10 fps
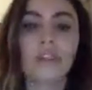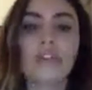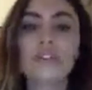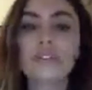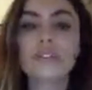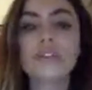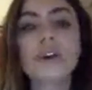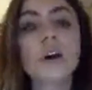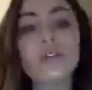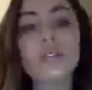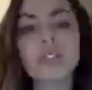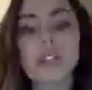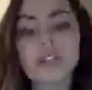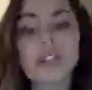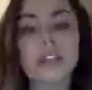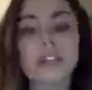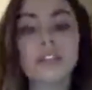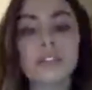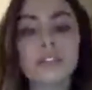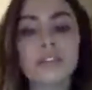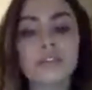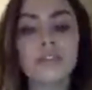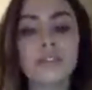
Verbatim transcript: You used to always have the answers.